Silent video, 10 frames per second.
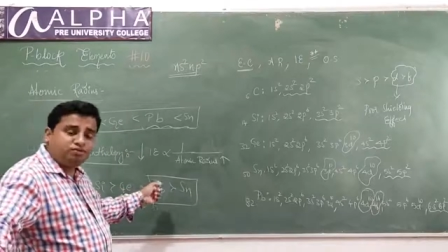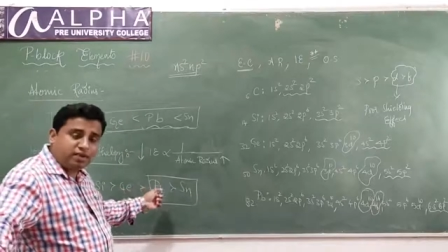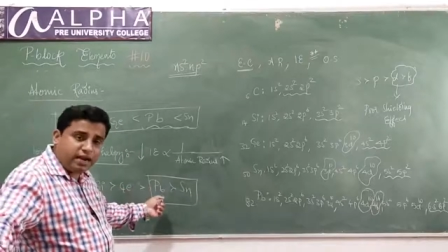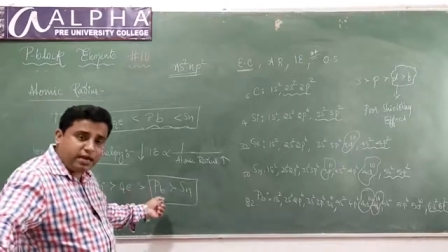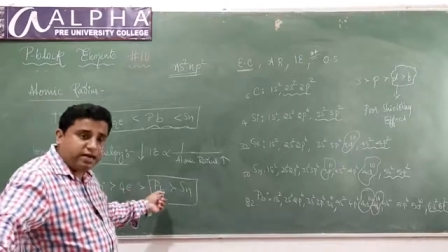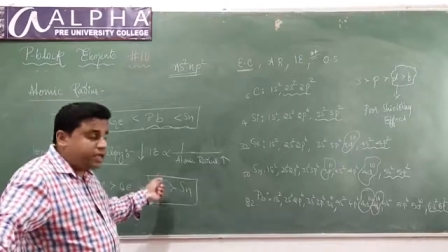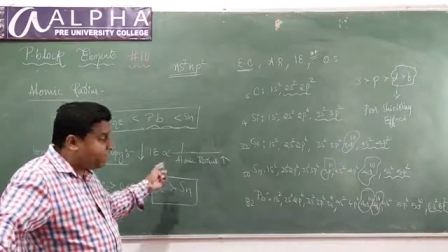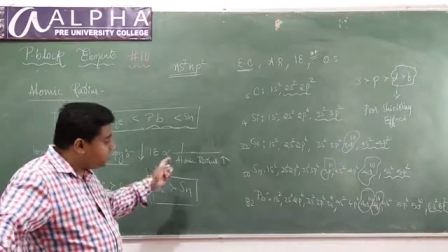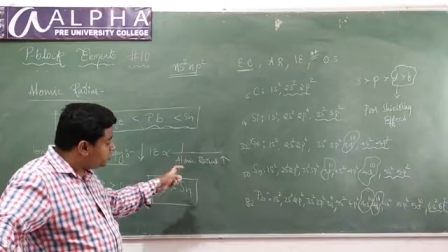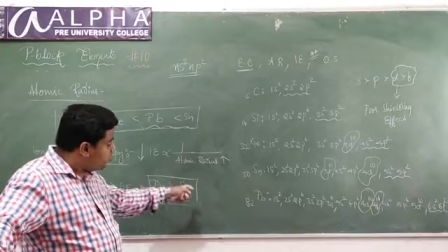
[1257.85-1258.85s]
lead
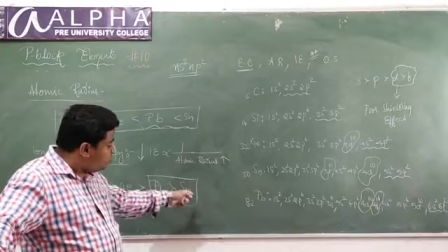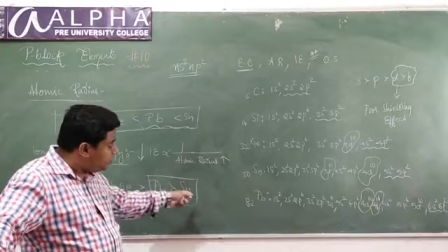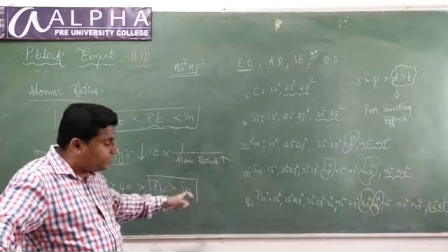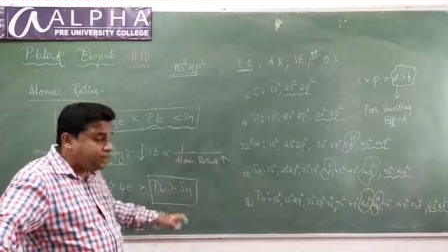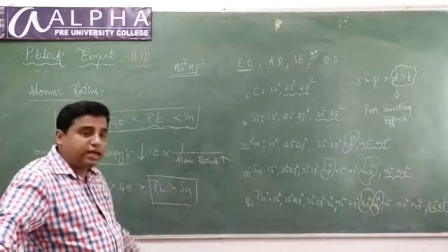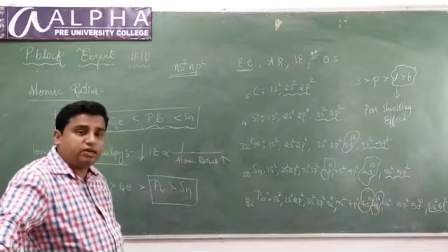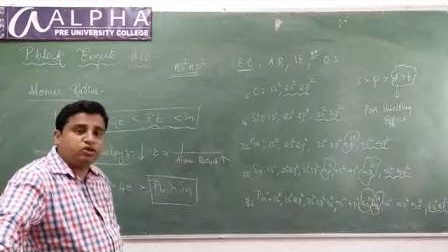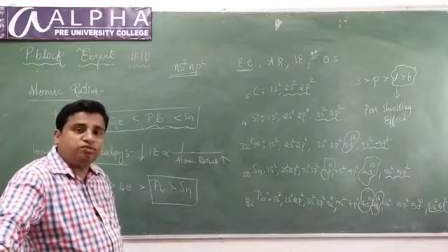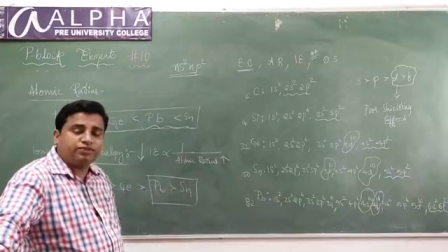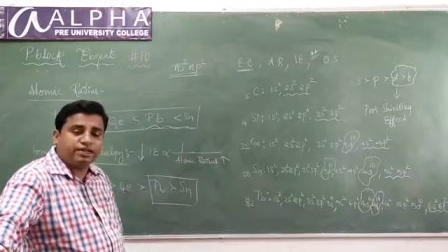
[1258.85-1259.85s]
is more than that
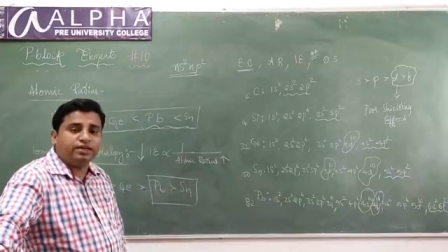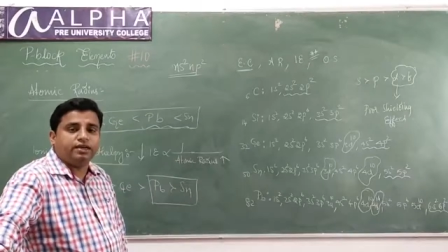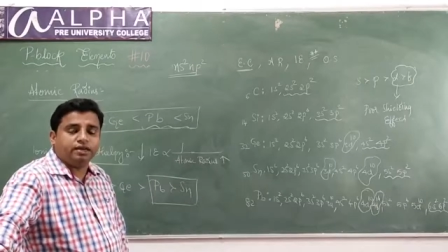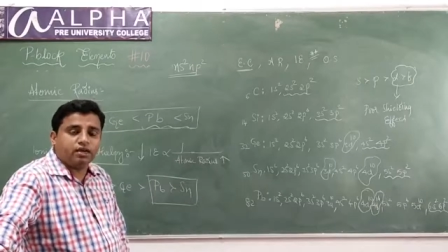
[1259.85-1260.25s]
of tin?